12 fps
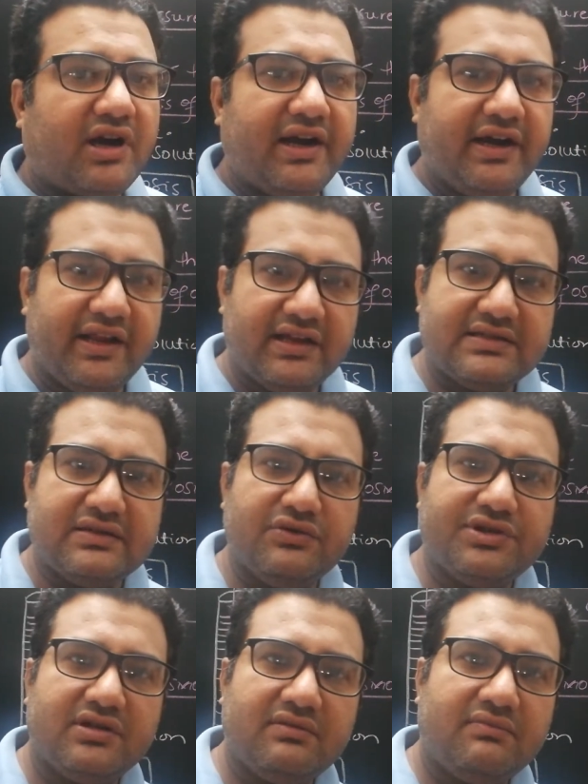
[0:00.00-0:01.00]
ideal
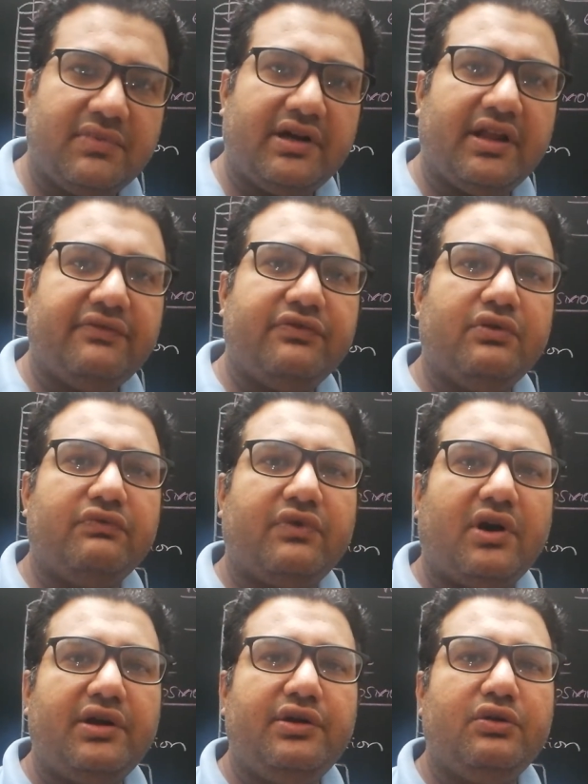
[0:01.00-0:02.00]
solution, but if you
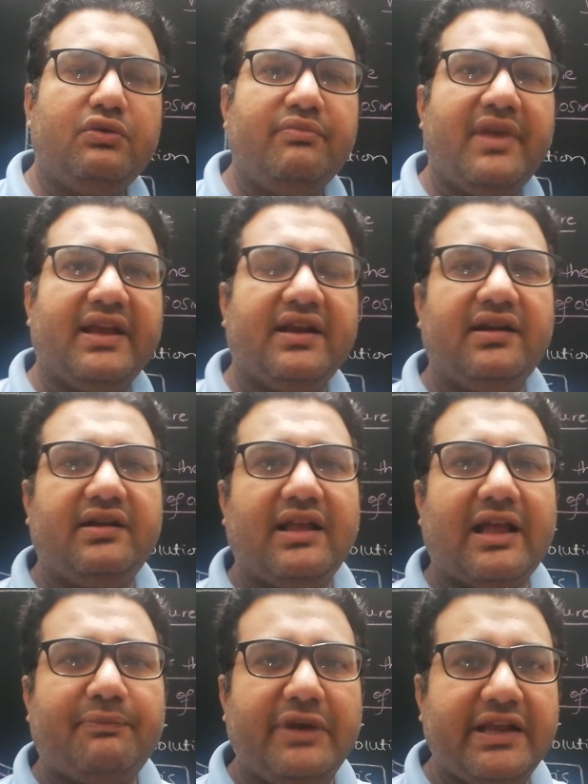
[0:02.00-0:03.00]
want to make it
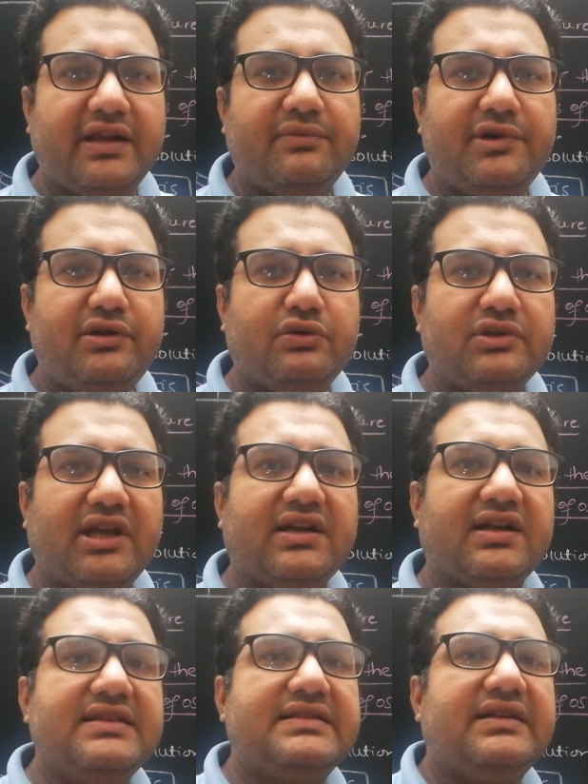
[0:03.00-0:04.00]
applicable to the
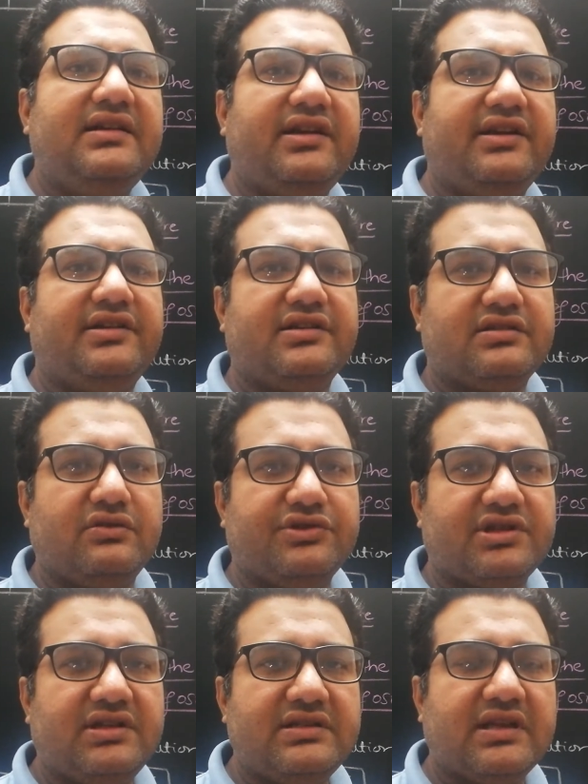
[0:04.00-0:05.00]
concentrated
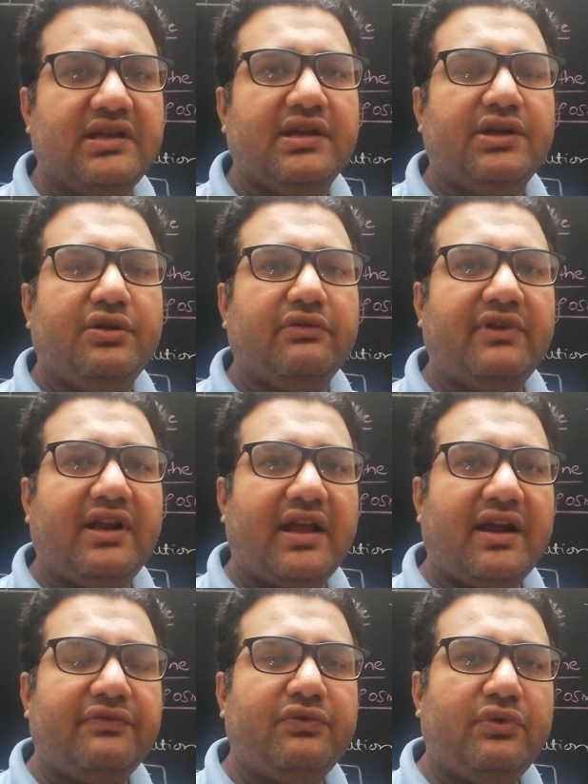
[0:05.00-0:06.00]
solutions, you will
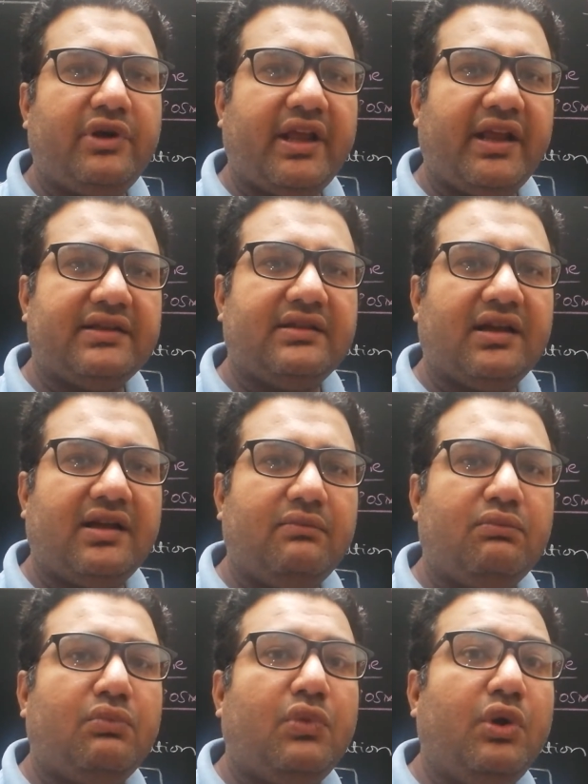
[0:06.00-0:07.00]
have to take the
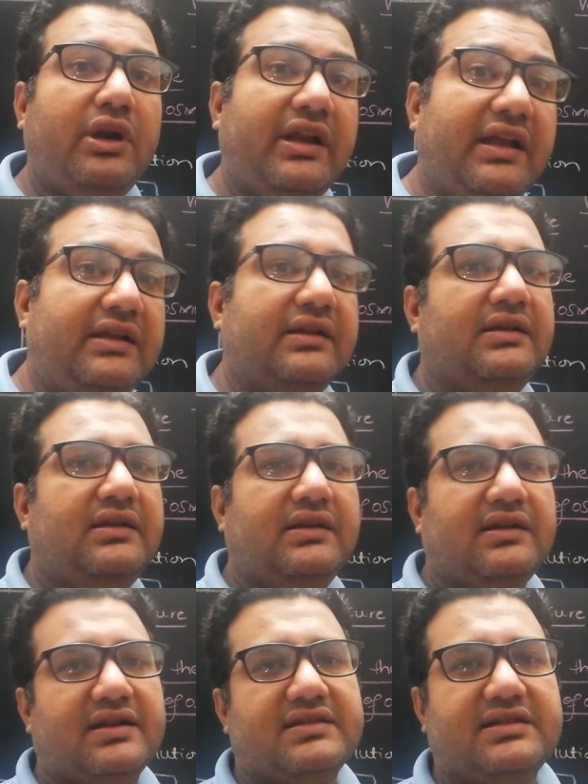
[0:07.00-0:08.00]
molal
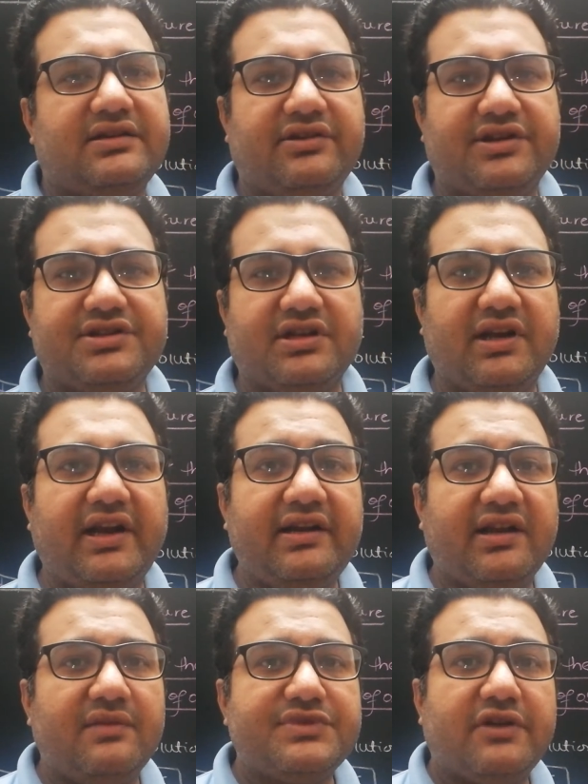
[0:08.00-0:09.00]
concentration in
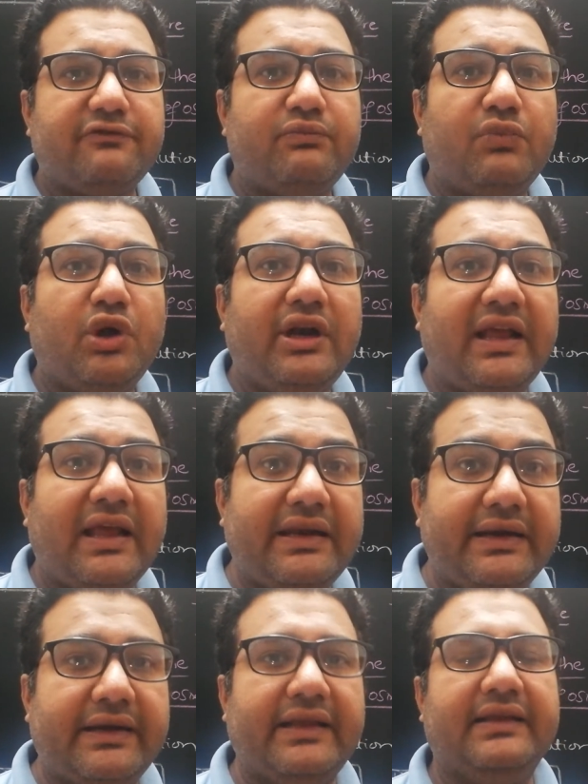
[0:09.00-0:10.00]
terms of
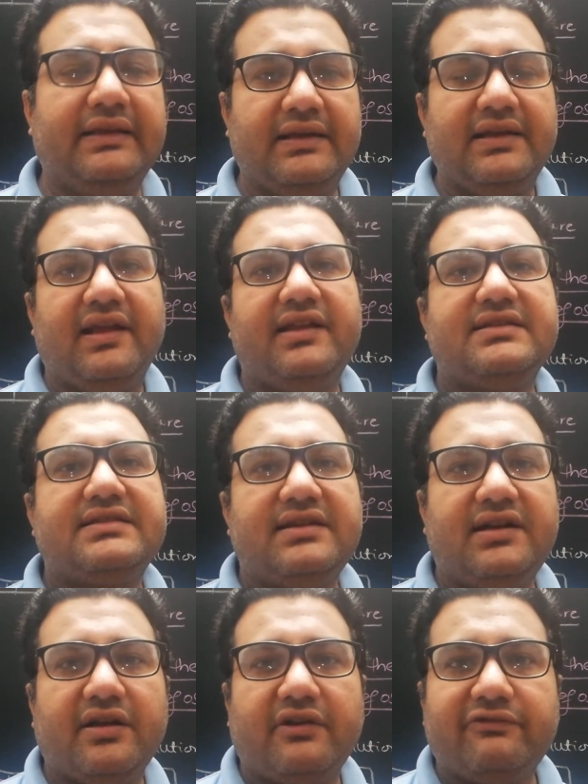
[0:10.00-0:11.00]
molality
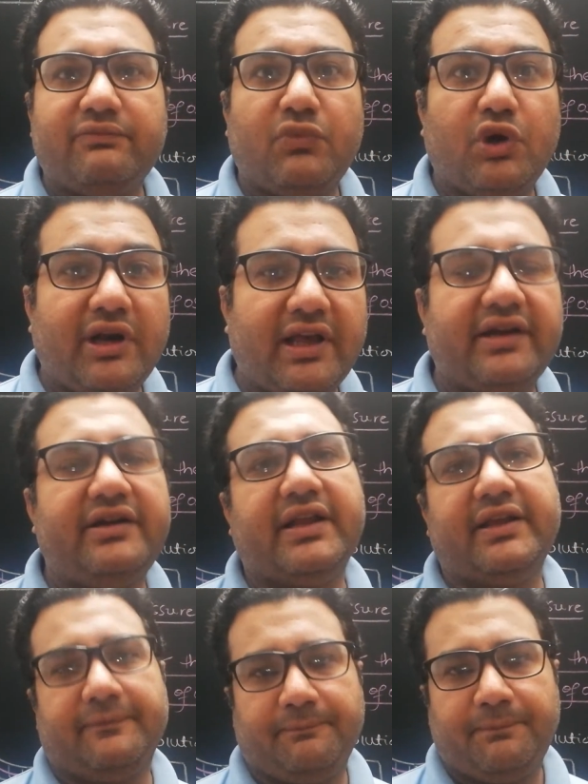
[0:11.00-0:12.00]
instead of
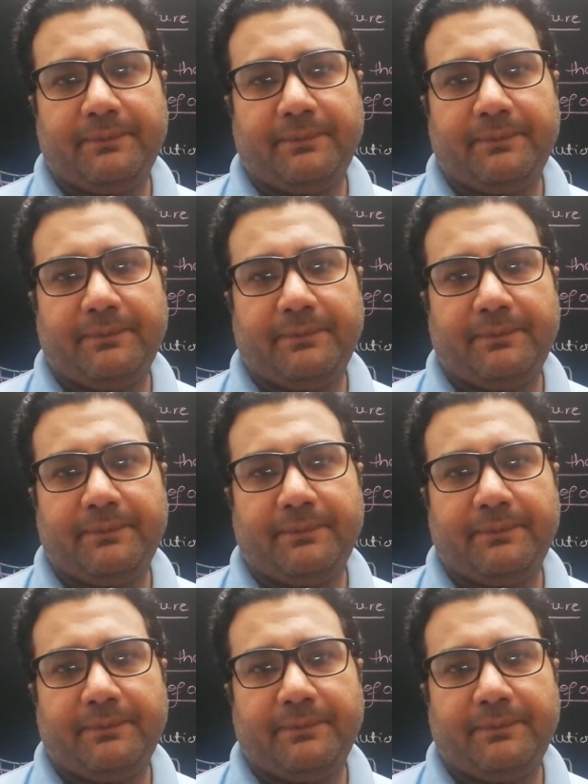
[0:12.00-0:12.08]
molarity.